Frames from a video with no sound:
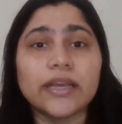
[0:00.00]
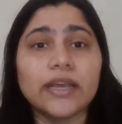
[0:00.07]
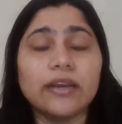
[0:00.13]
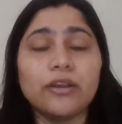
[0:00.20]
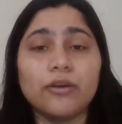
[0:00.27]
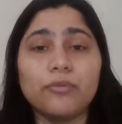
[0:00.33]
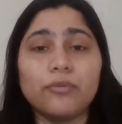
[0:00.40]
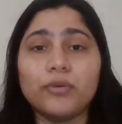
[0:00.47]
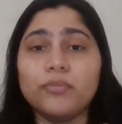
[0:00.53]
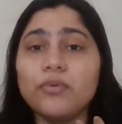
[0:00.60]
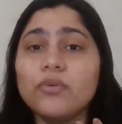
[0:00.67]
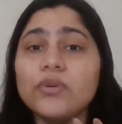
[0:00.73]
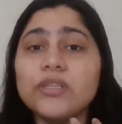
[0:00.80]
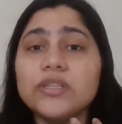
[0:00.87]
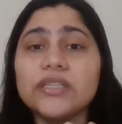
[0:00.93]
in your
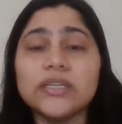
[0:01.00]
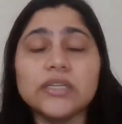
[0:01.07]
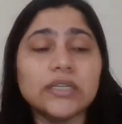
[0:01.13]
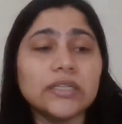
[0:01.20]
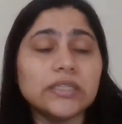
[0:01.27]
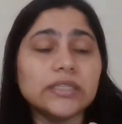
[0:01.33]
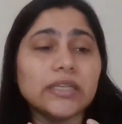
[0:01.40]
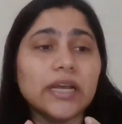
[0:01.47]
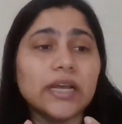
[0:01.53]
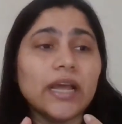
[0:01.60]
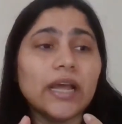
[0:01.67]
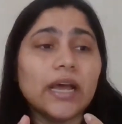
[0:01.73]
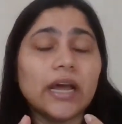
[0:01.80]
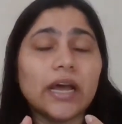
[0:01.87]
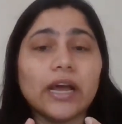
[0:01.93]
proposals,
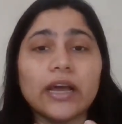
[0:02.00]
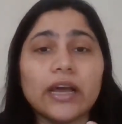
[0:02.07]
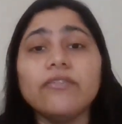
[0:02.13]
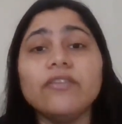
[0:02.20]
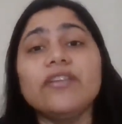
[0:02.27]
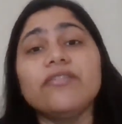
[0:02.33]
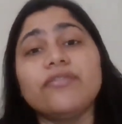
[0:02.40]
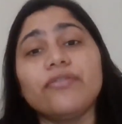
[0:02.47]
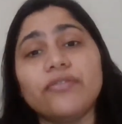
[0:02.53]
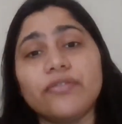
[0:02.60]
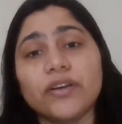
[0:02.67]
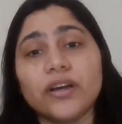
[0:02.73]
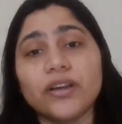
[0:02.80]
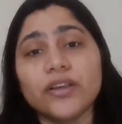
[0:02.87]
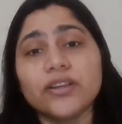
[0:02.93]
even if
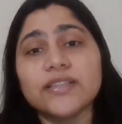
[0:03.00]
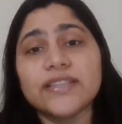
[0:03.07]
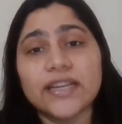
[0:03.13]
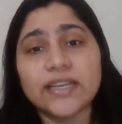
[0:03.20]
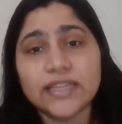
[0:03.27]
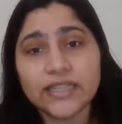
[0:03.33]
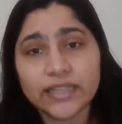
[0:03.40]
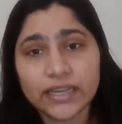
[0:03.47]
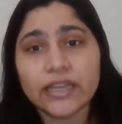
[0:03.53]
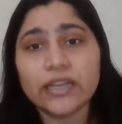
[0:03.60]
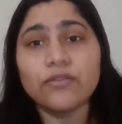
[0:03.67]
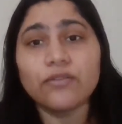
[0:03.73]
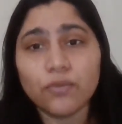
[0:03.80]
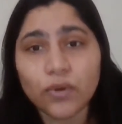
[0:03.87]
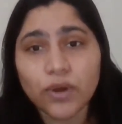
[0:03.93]
you're sending the
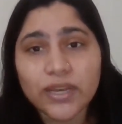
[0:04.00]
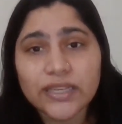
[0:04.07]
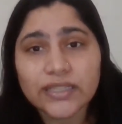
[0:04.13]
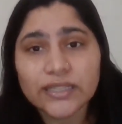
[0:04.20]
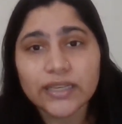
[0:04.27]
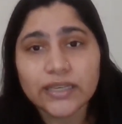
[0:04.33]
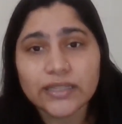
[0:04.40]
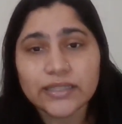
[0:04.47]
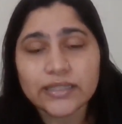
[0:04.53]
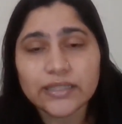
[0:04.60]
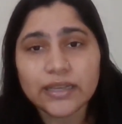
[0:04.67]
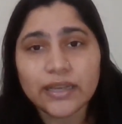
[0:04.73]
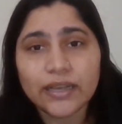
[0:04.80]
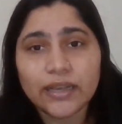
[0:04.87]
invoices.